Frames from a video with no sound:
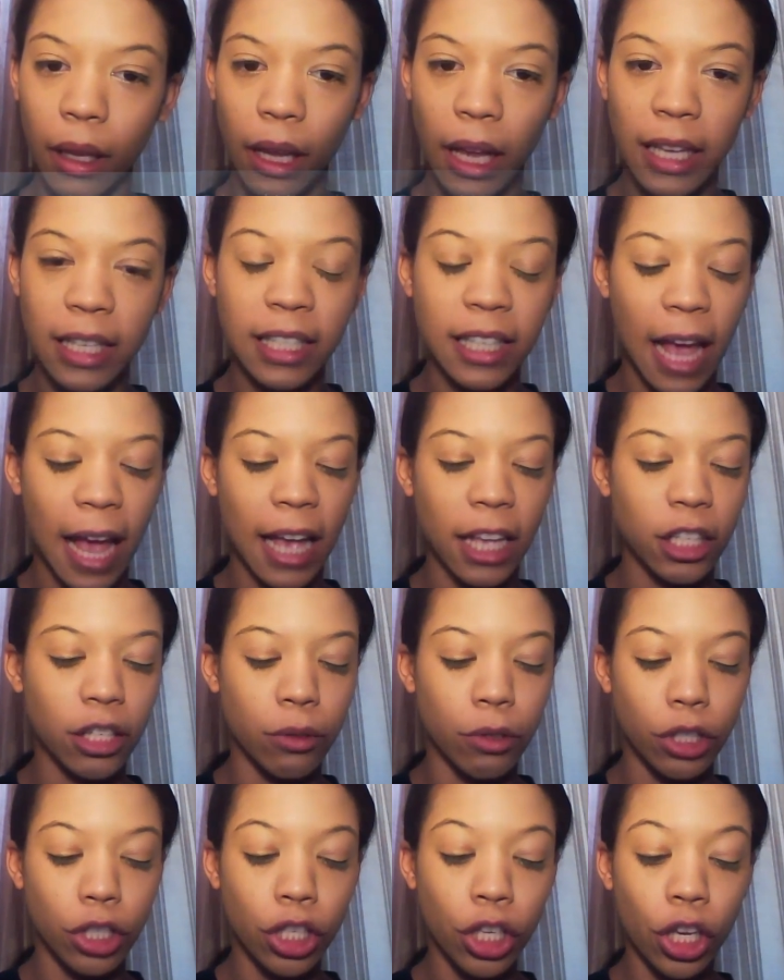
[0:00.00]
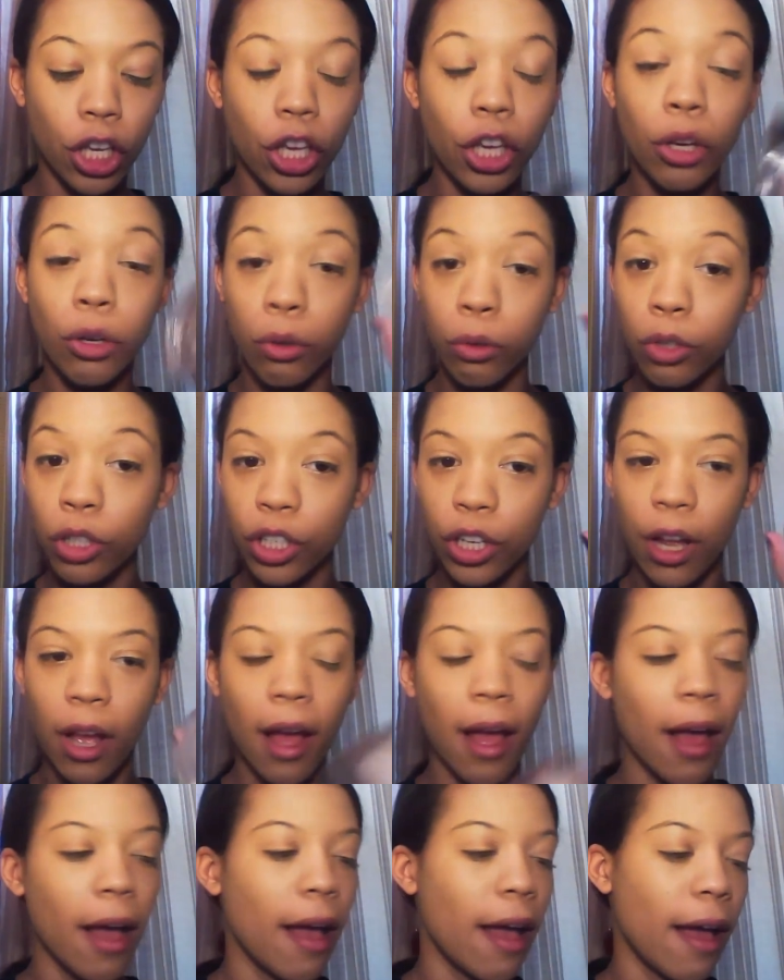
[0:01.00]
set, so it's huge,
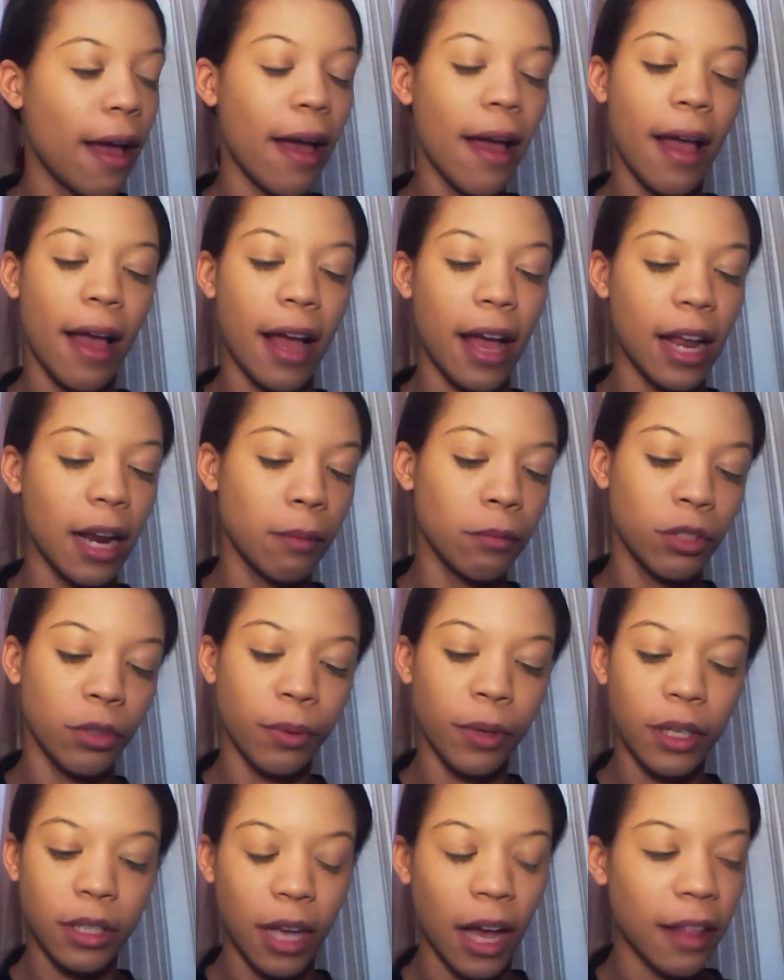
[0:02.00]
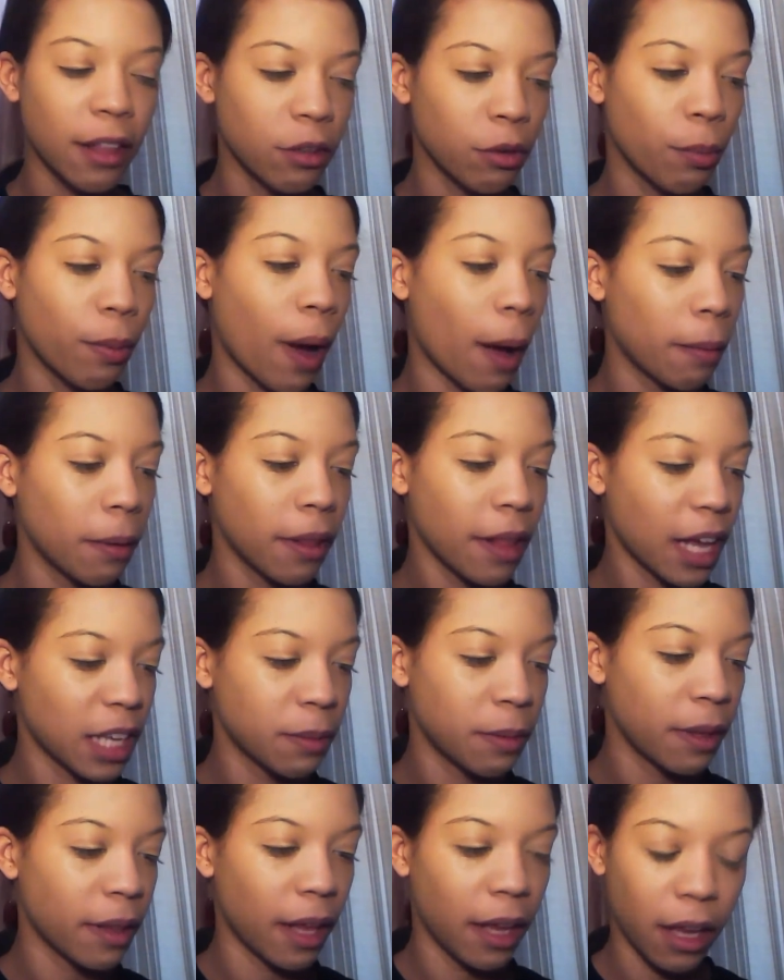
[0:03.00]
and I'm super excited. This will probably
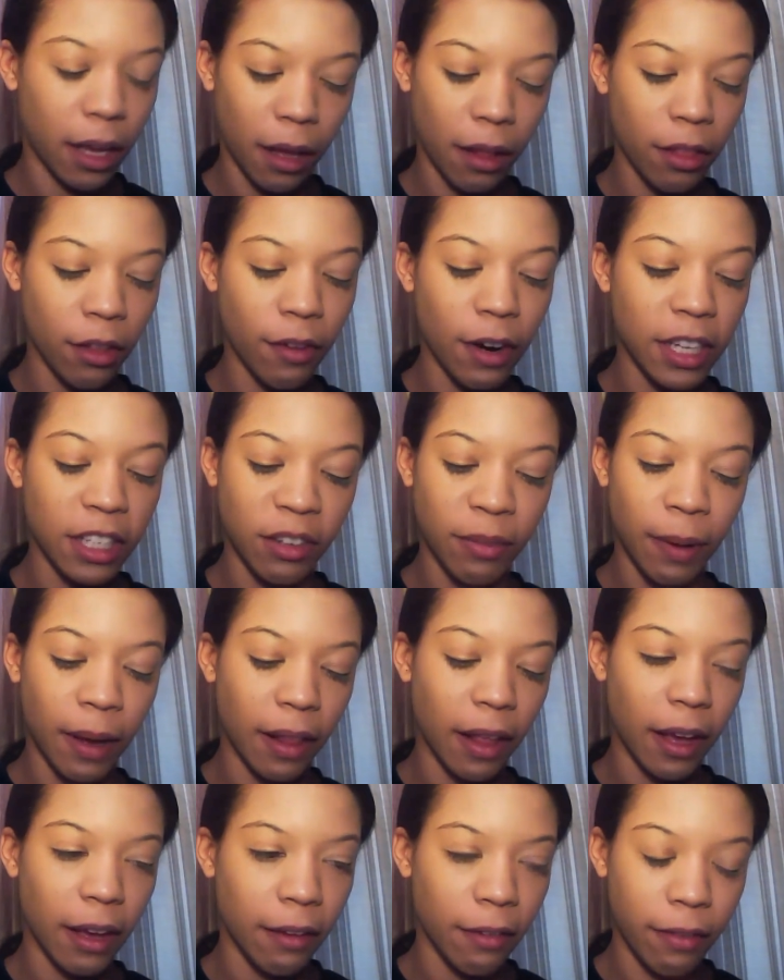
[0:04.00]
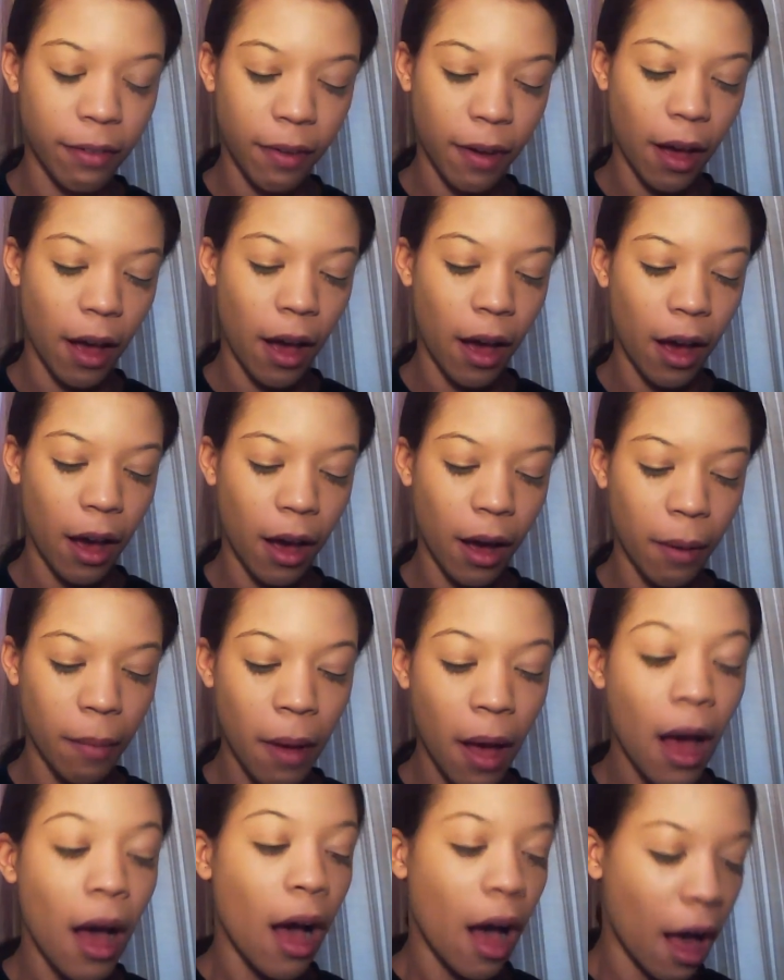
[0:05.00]
last me like the rest of my life.
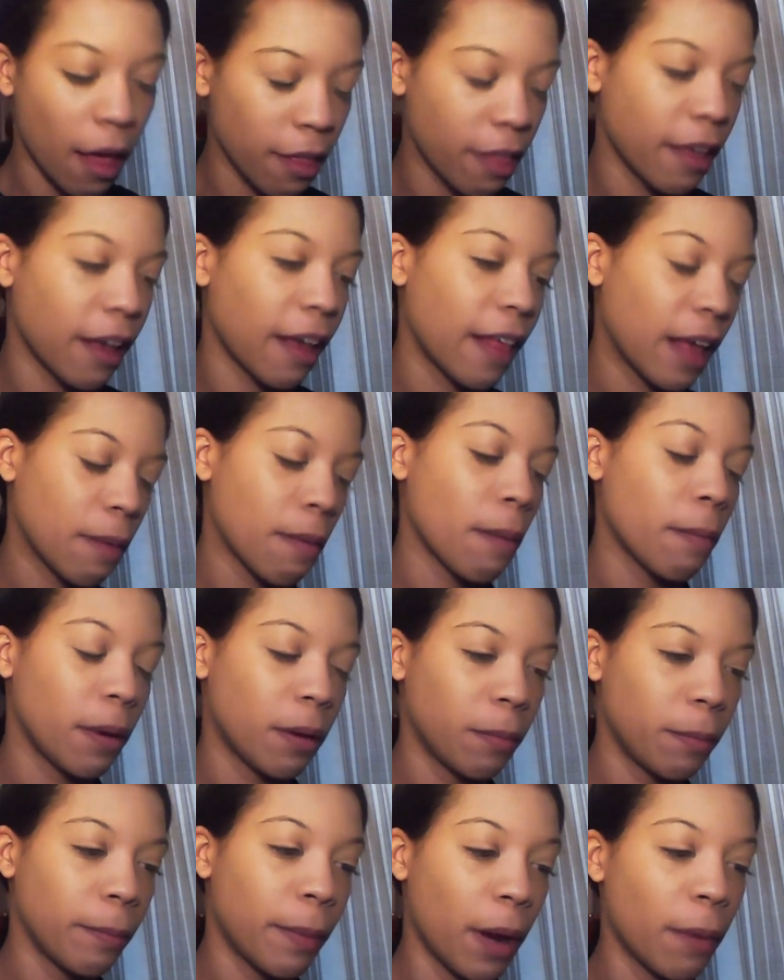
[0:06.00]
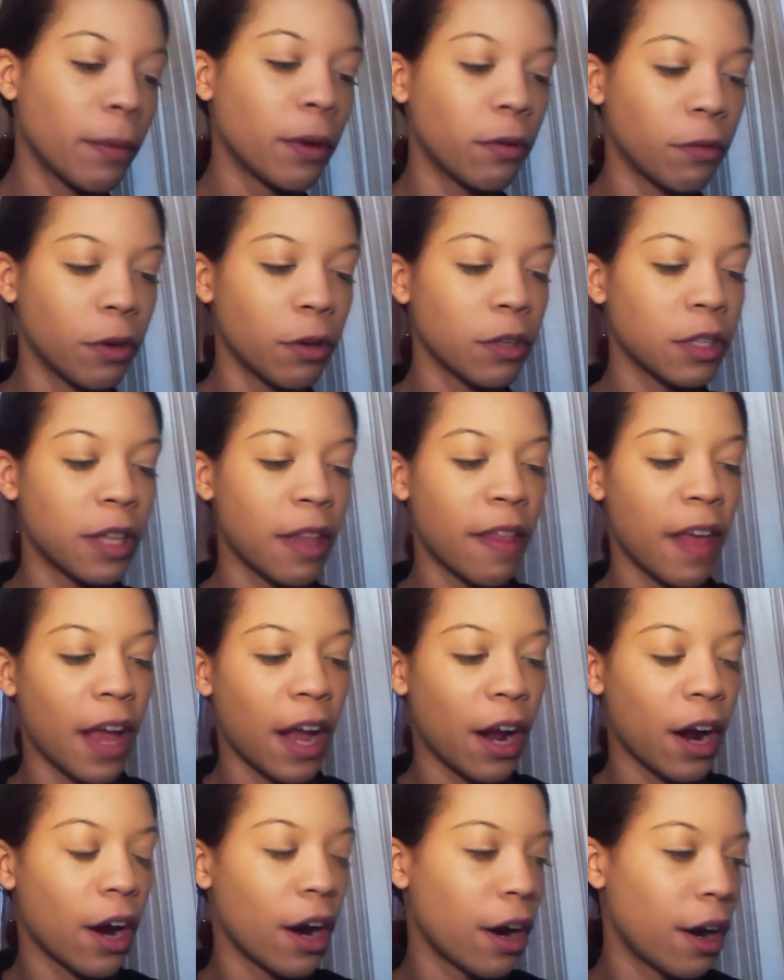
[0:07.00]
Other thing I like about BareMinerals,
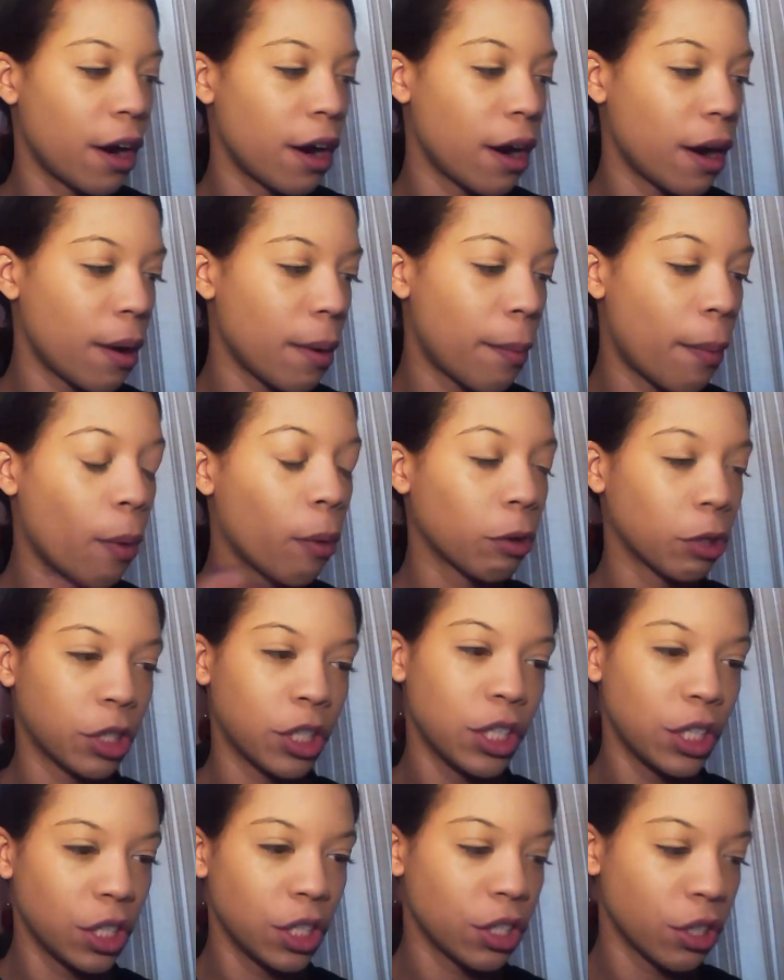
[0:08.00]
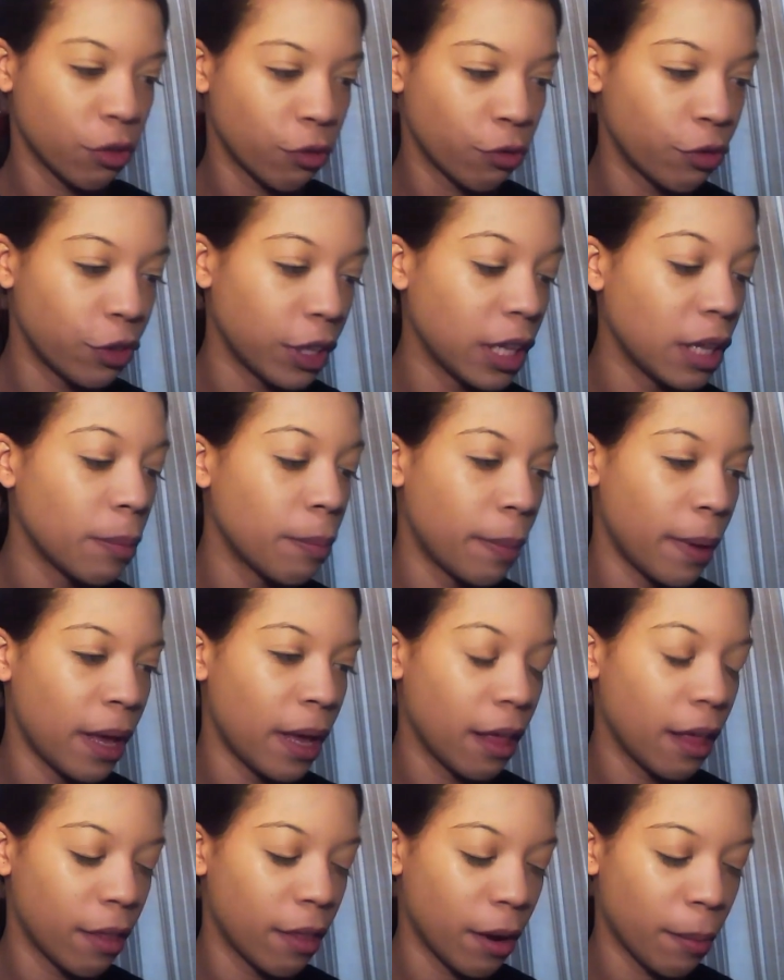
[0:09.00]
their portions are really
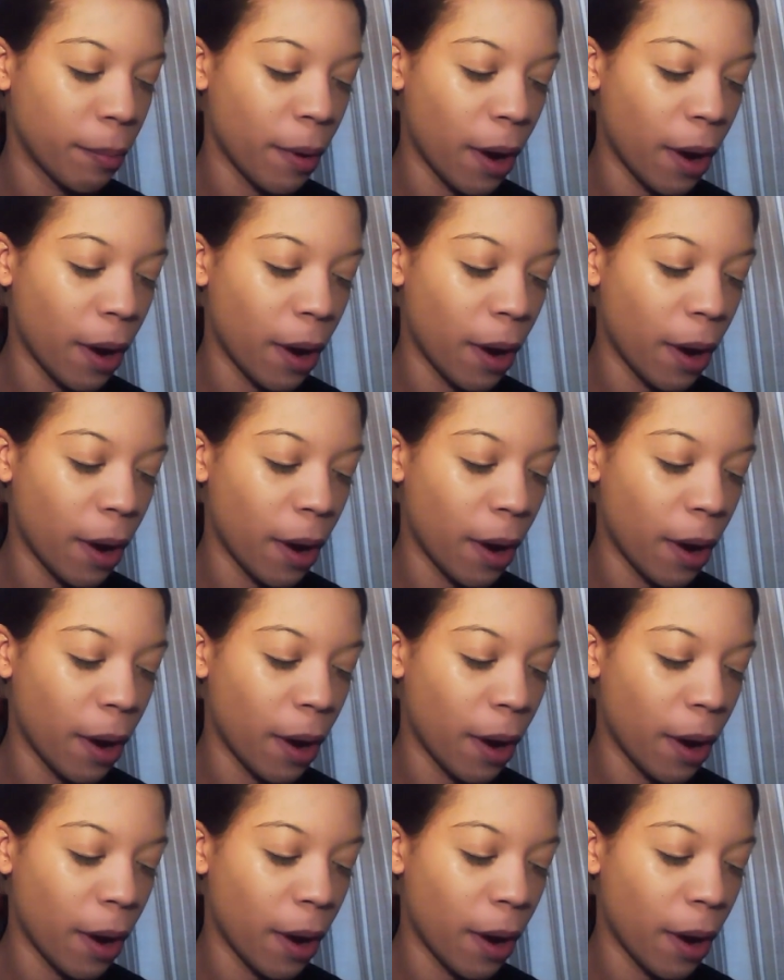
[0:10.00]
big. Their